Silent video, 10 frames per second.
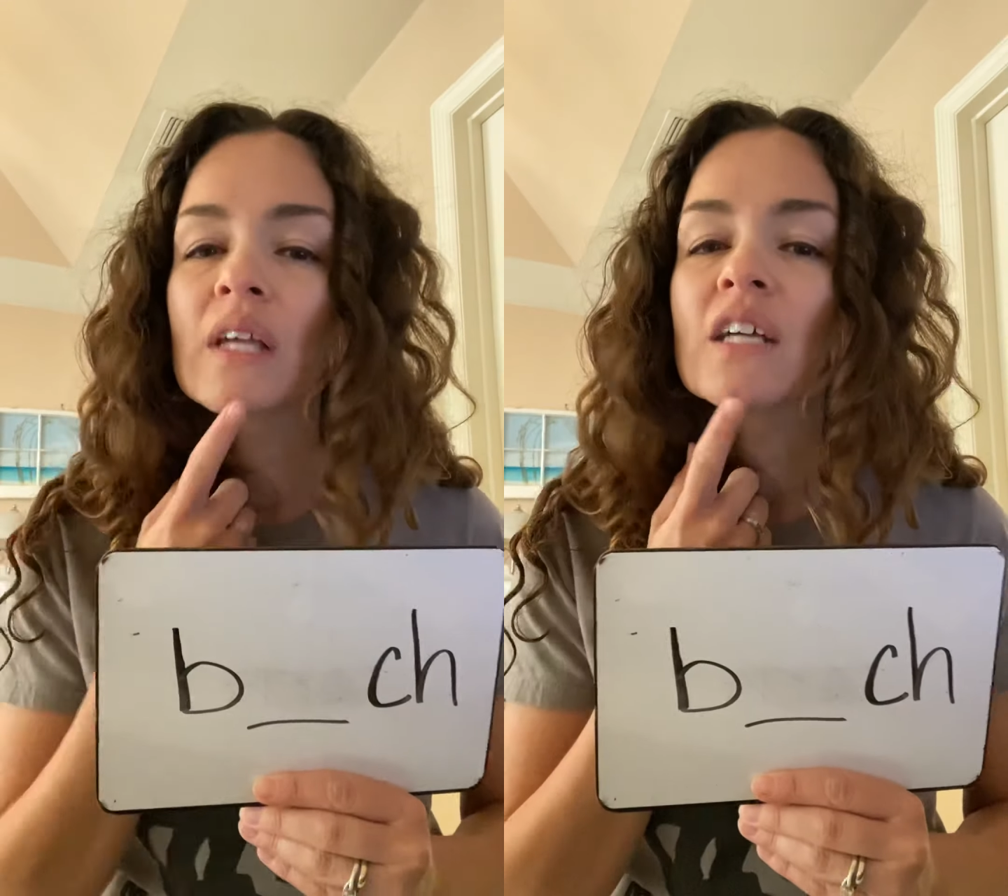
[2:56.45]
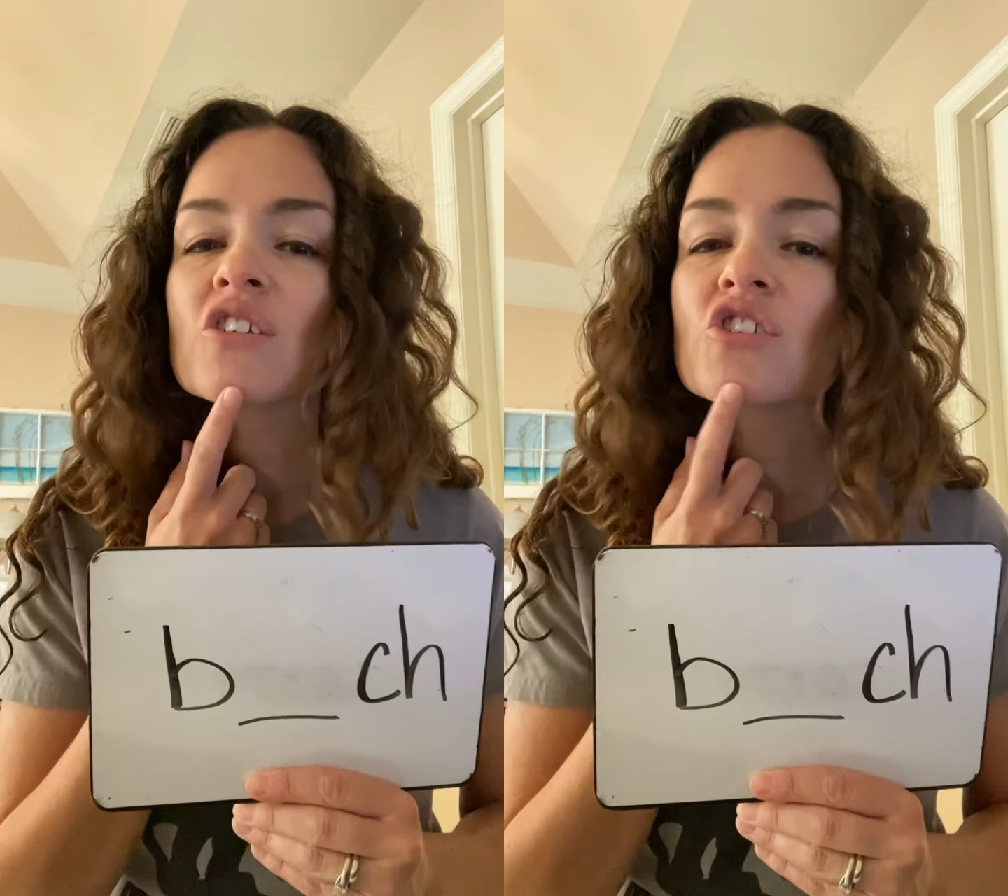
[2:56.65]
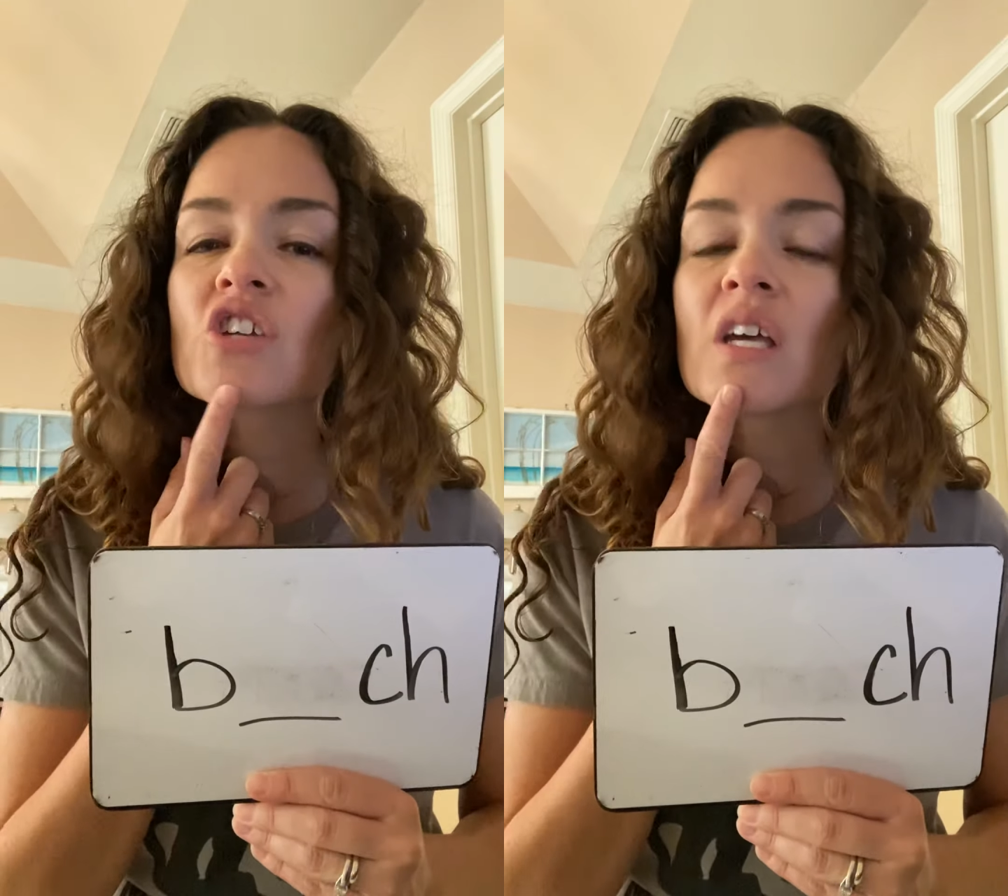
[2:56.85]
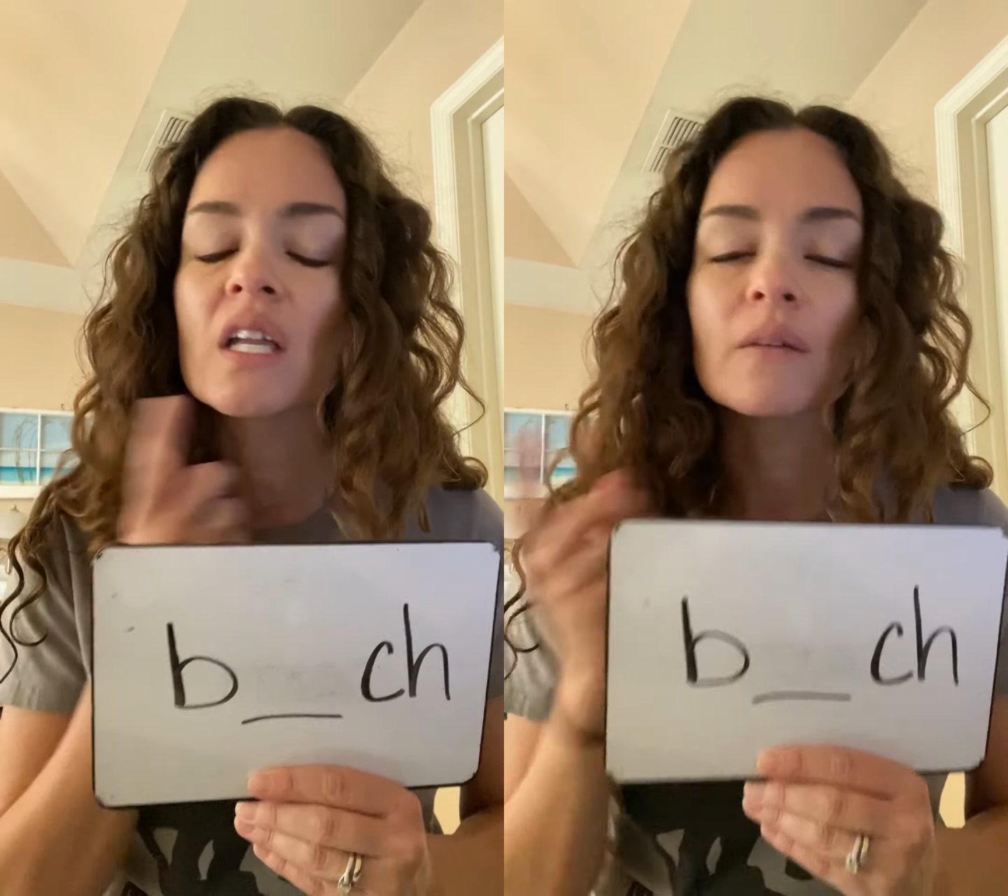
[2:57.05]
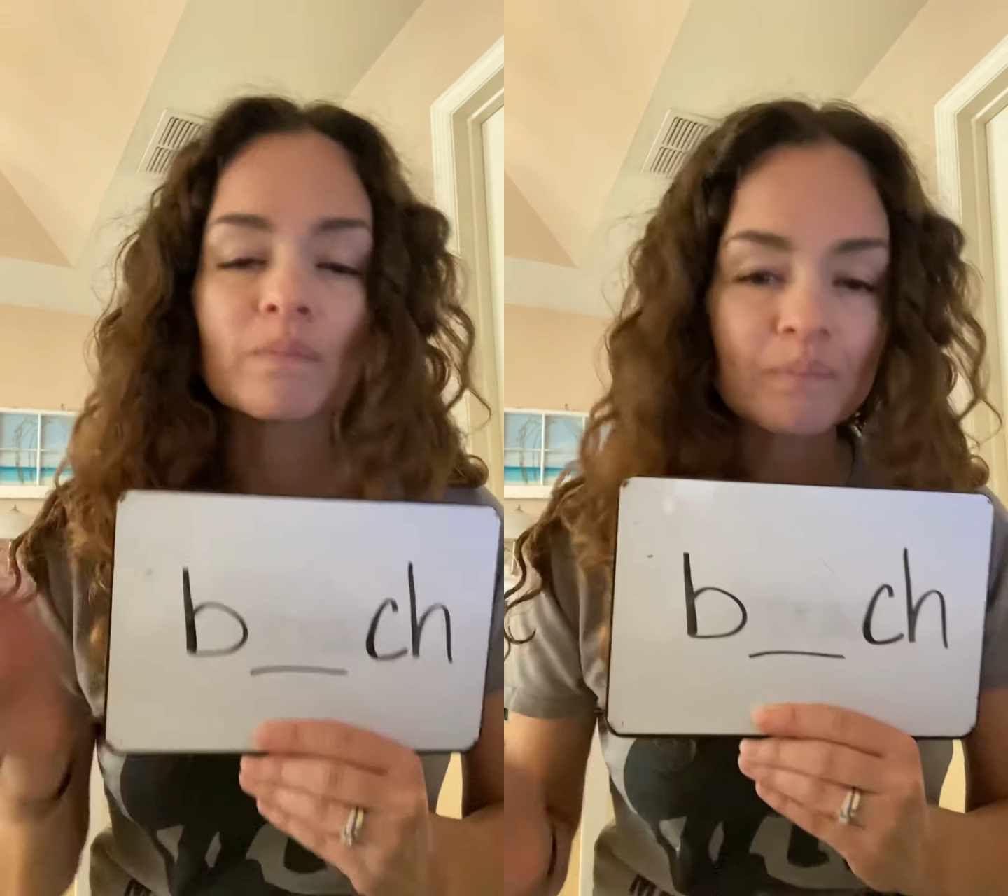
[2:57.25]
like
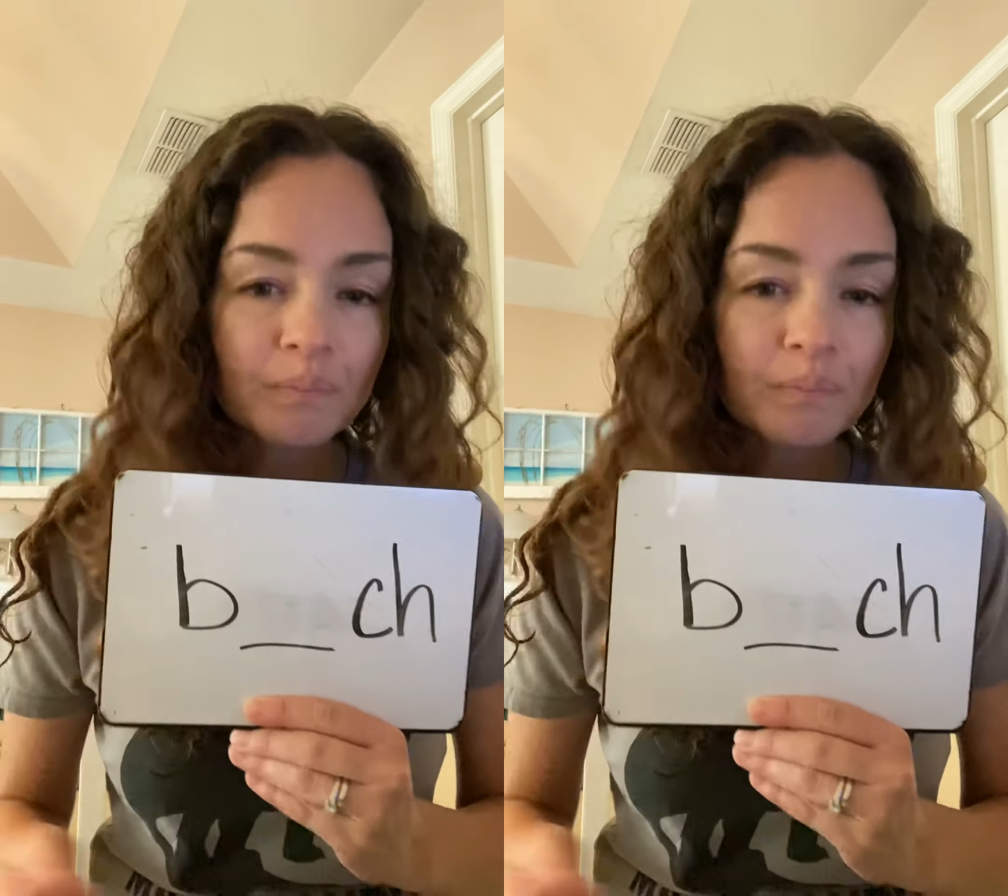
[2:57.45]
chin.